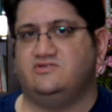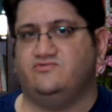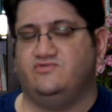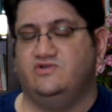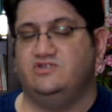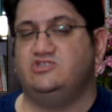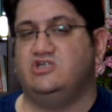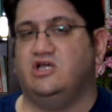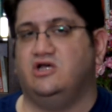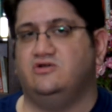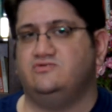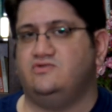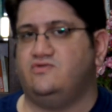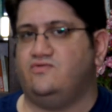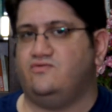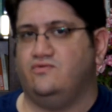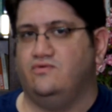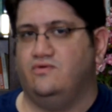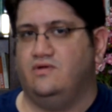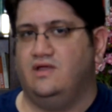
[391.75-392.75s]
Reach out
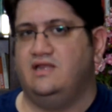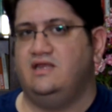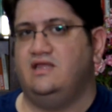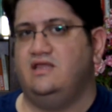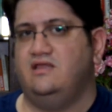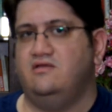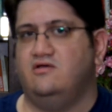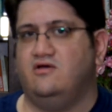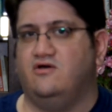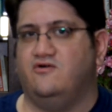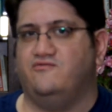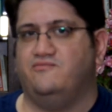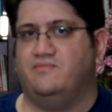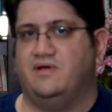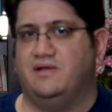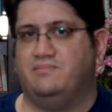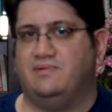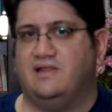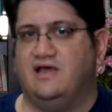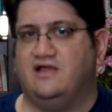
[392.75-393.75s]
through any of my
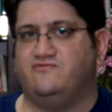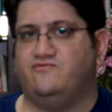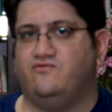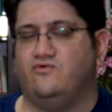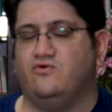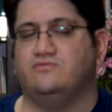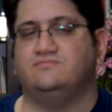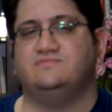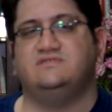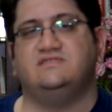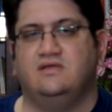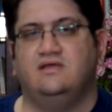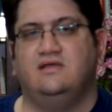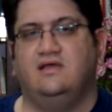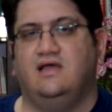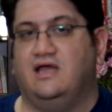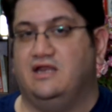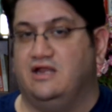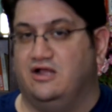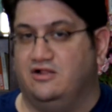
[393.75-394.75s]
platforms,
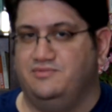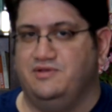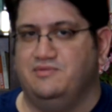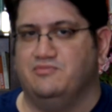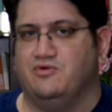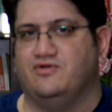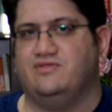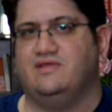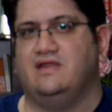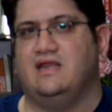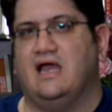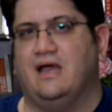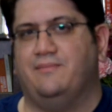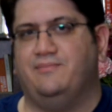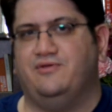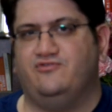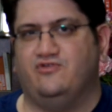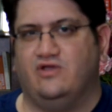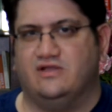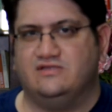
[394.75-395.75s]
and I'll be more than happy
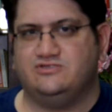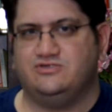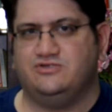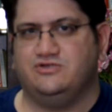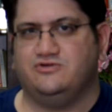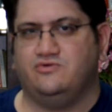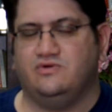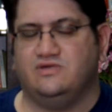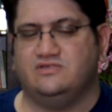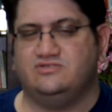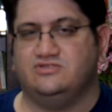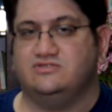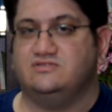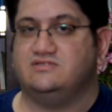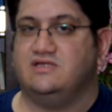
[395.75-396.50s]
to answer your questions.